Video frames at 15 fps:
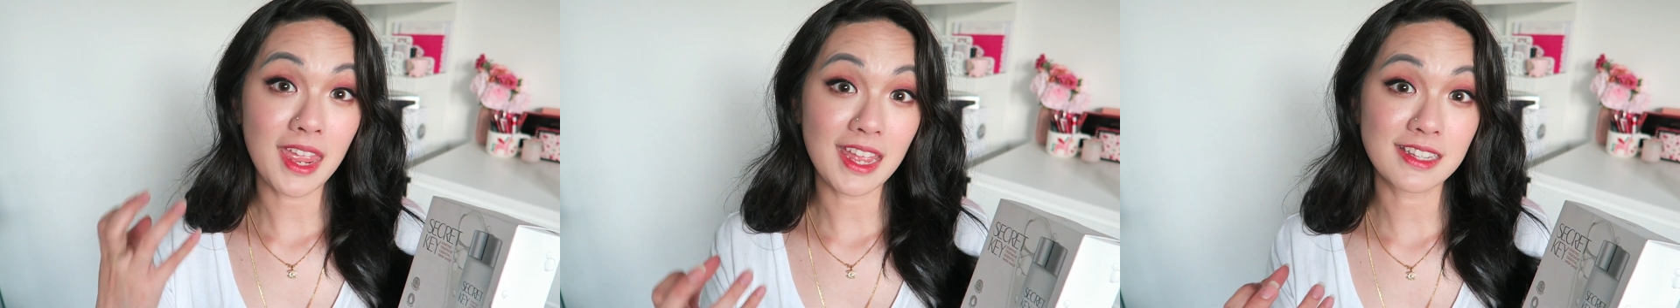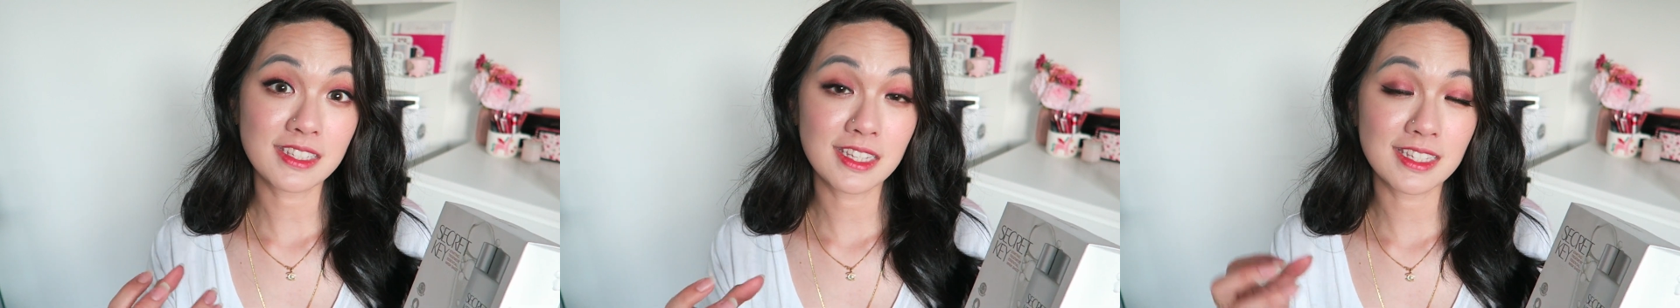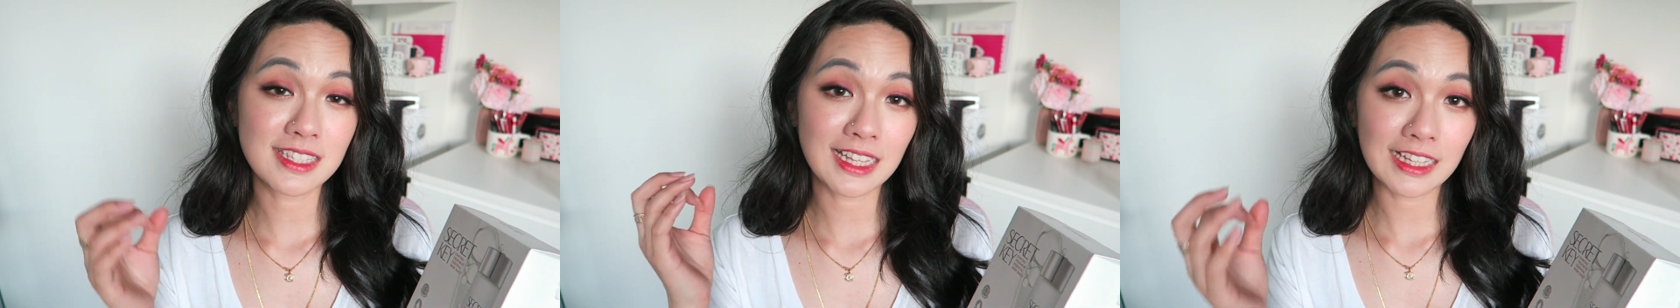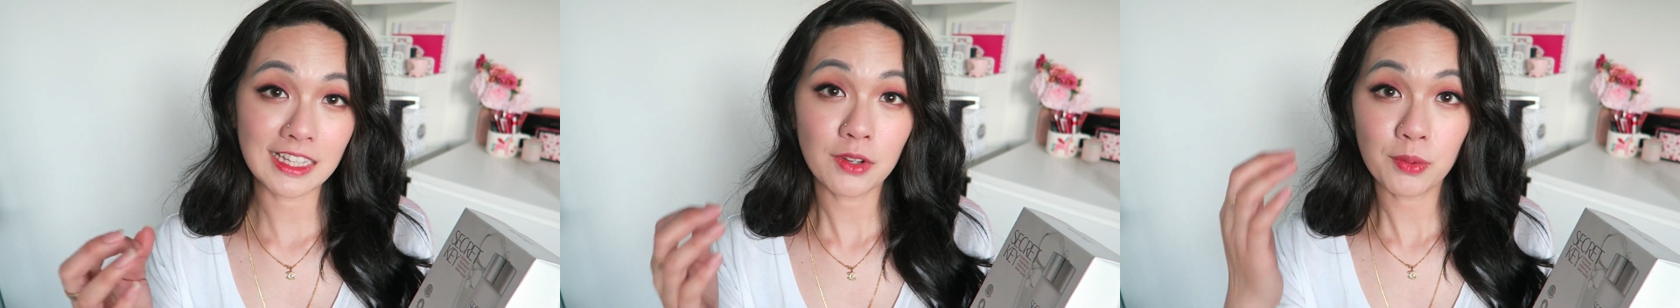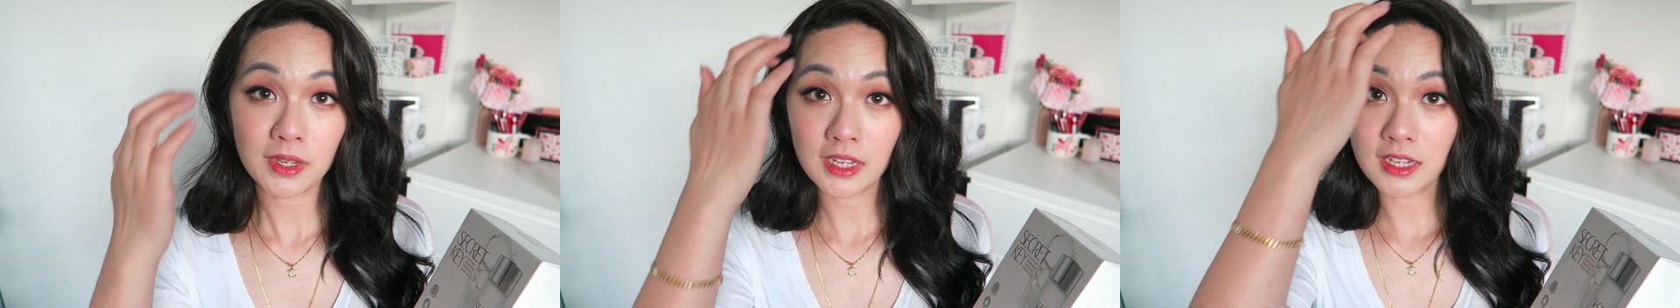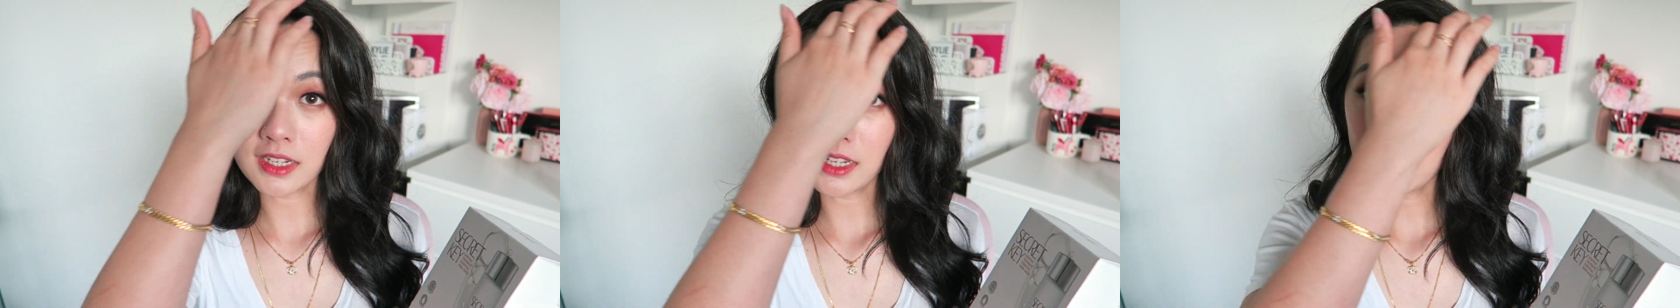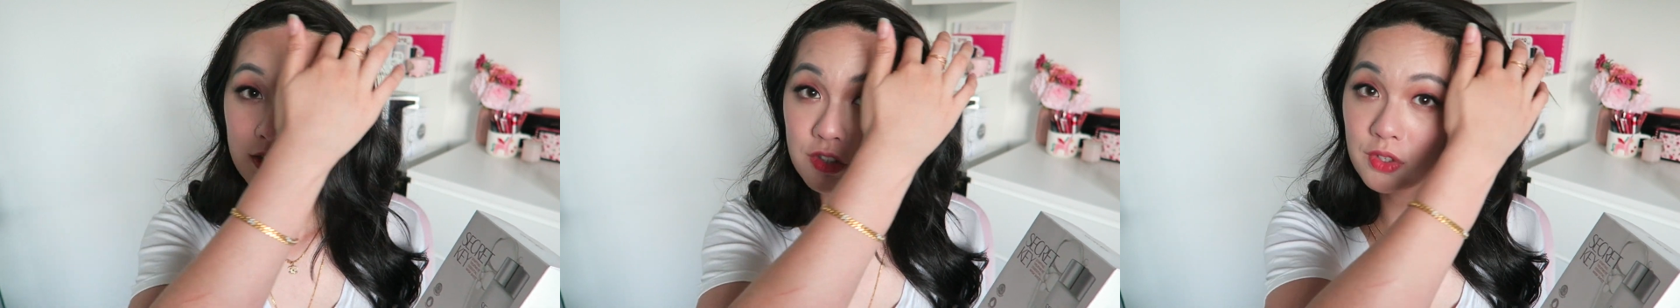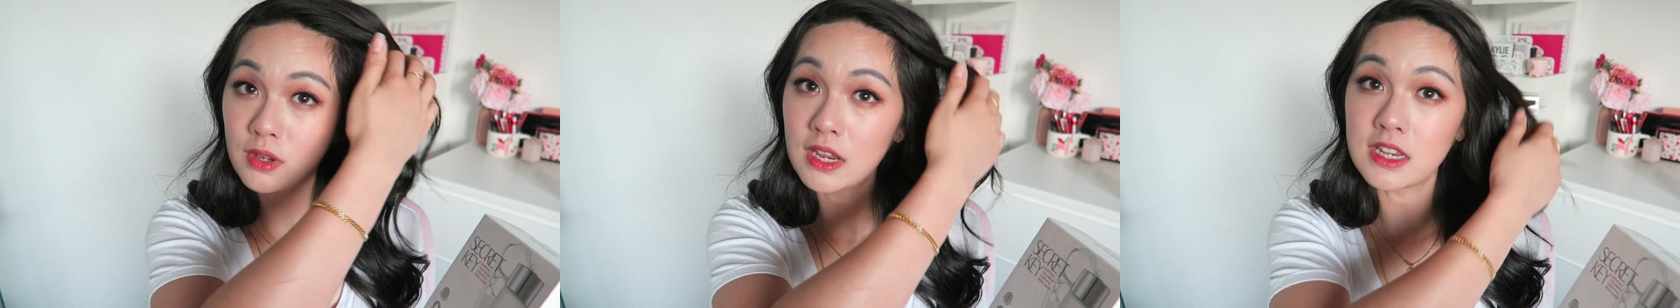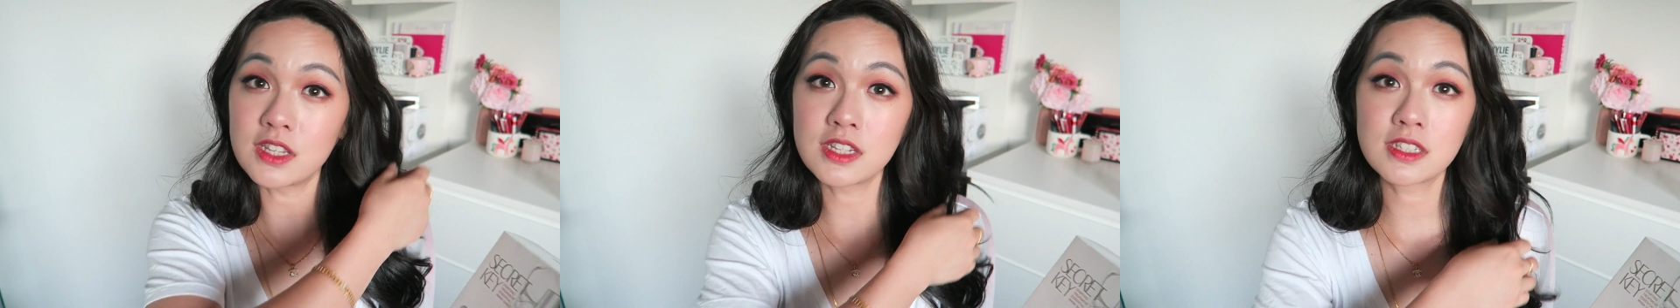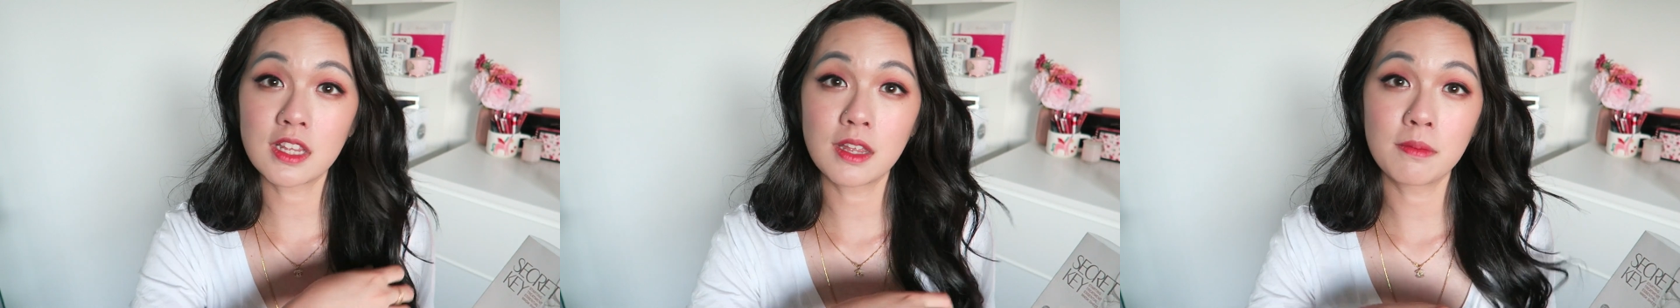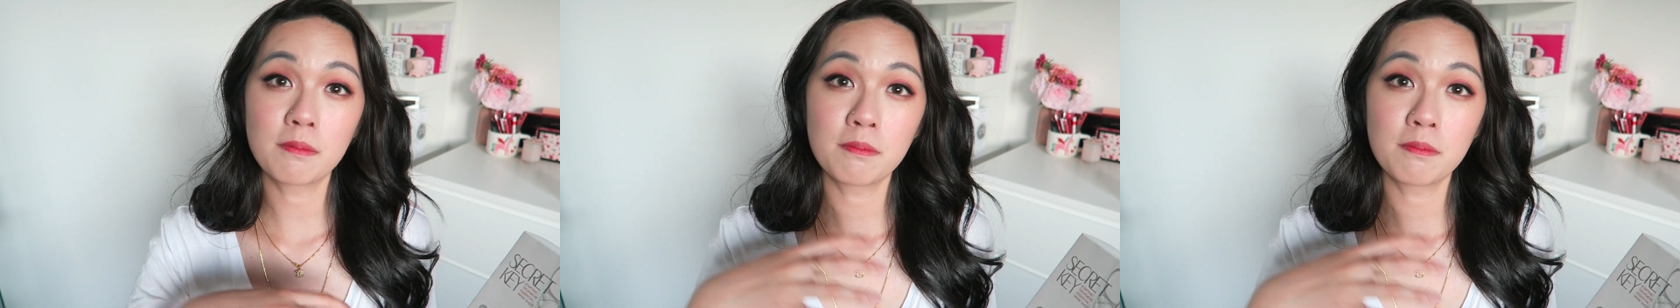essence liquid in it, so it just